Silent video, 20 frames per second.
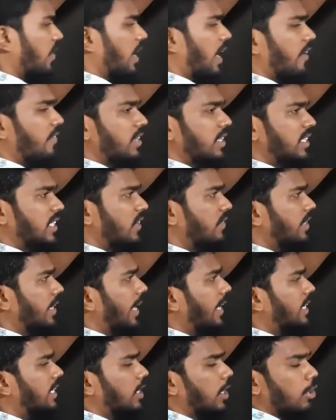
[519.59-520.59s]
we have received
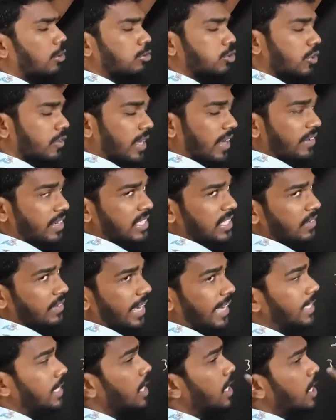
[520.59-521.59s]
8, here also we have received
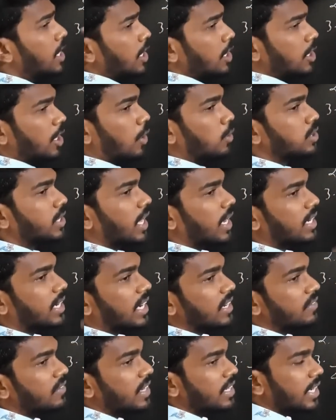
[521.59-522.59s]
8. Now they are
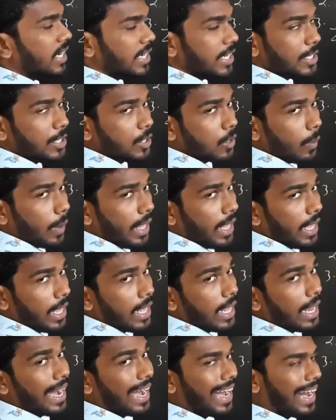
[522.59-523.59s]
converted into
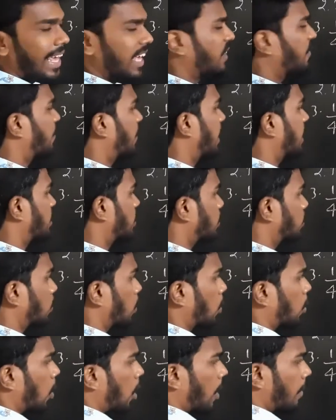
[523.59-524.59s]
a like fraction. So
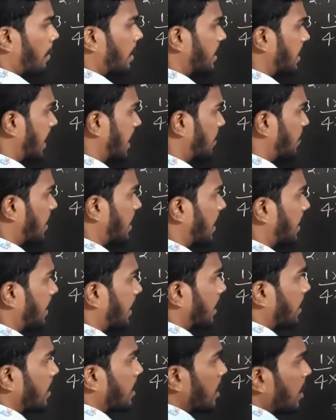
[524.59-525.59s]
common 8 we can
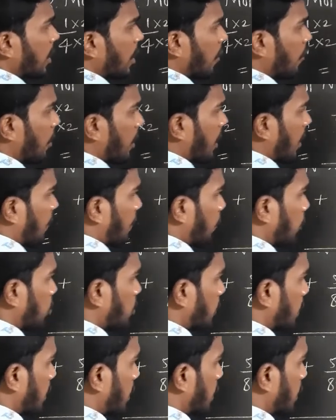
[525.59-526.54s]
take. If you are confused with